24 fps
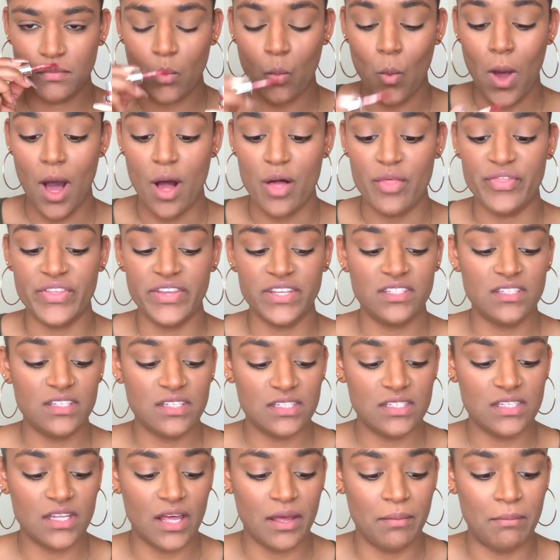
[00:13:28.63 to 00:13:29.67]
Wow, this
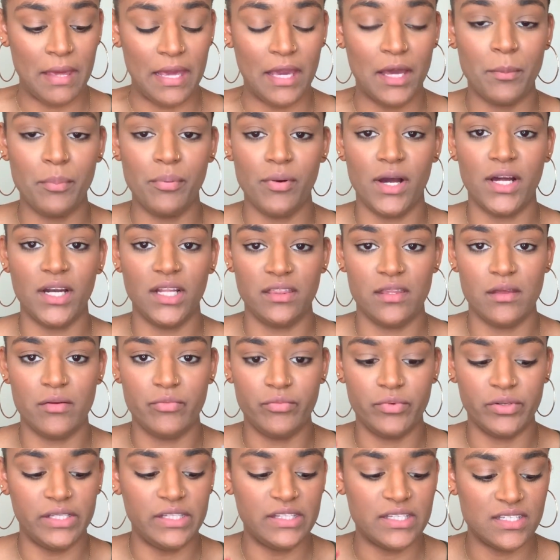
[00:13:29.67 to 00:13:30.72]
is a makeup product that
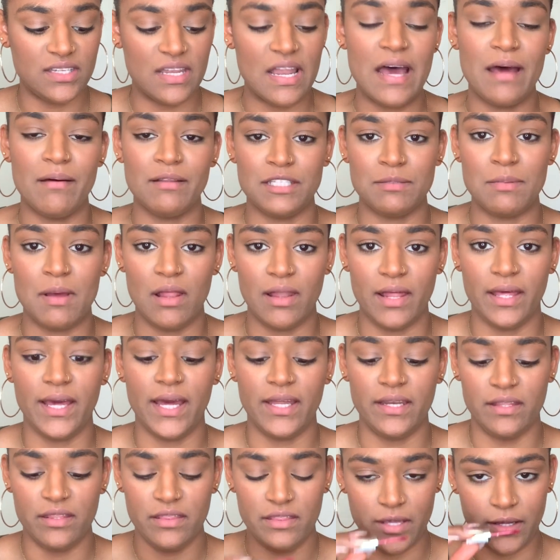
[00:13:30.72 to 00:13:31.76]
really does not smell like
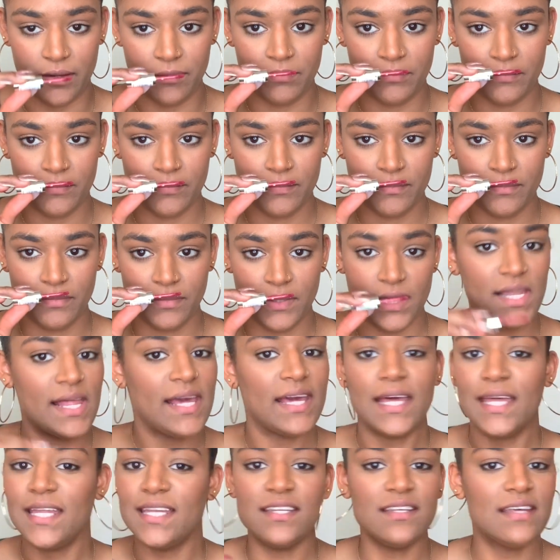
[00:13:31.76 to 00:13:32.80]
anything.
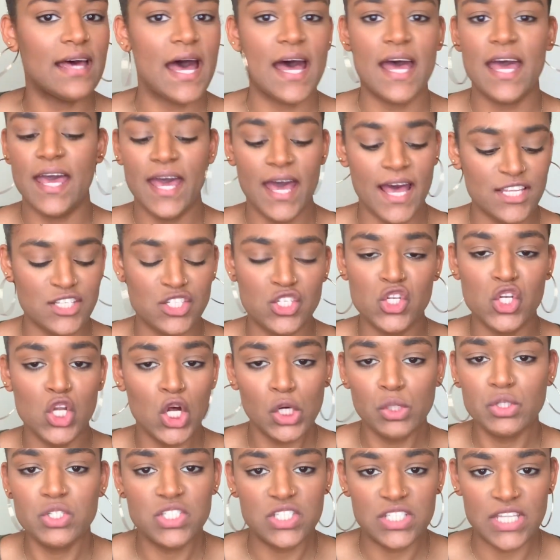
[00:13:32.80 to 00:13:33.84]
Like it has
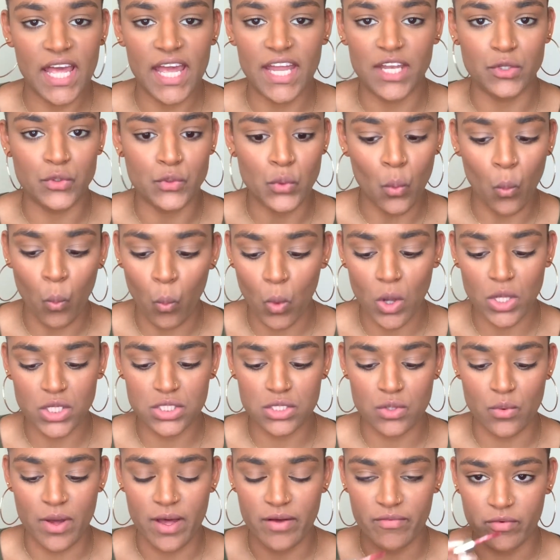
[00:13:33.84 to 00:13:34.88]
no scent
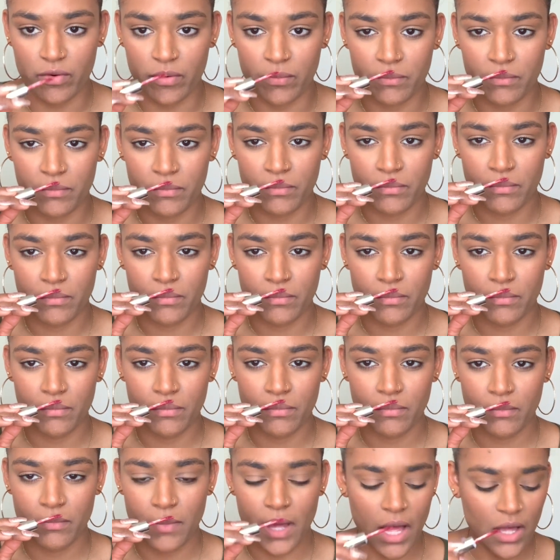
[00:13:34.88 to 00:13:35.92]
whatsoever.
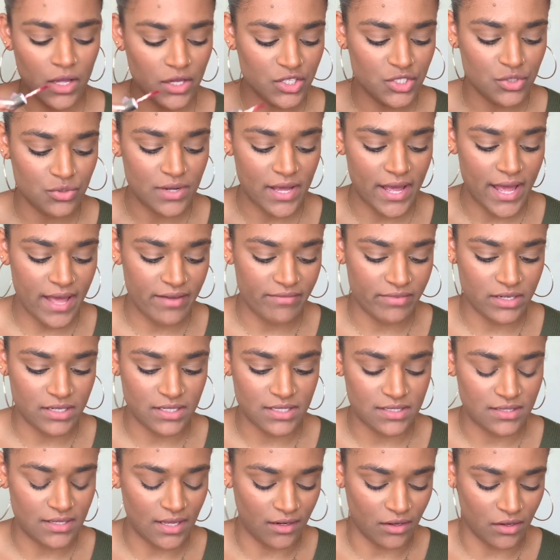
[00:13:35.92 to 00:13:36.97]
How could you not have
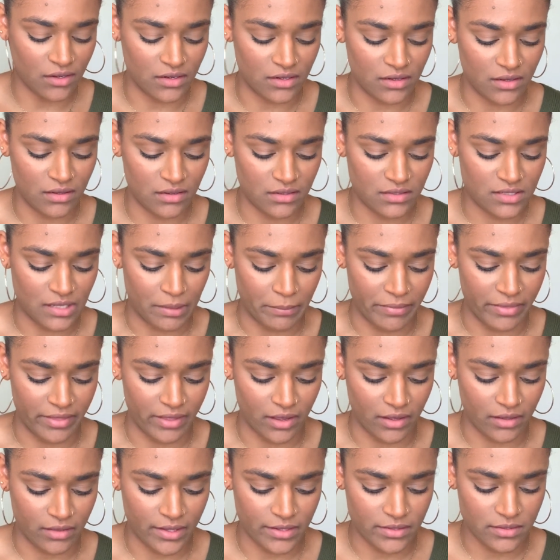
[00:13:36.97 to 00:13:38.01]
any scent on
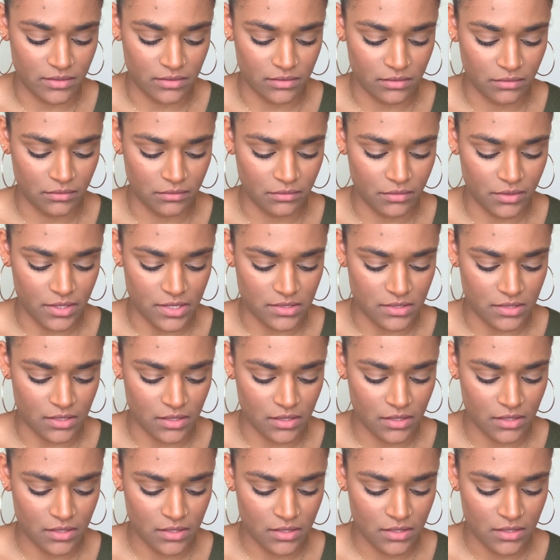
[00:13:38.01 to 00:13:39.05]
something? That's
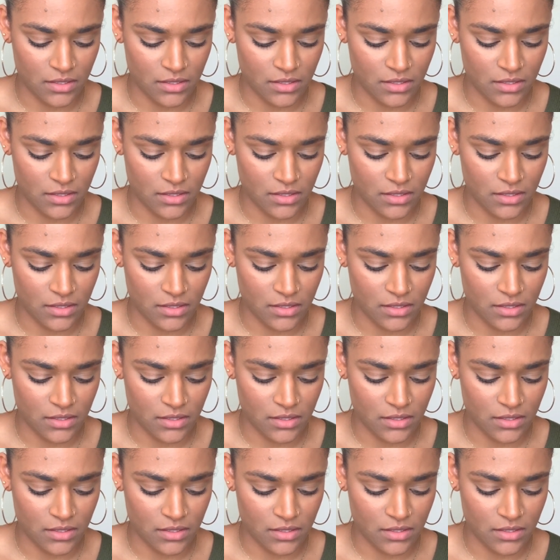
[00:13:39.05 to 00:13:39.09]
crazy.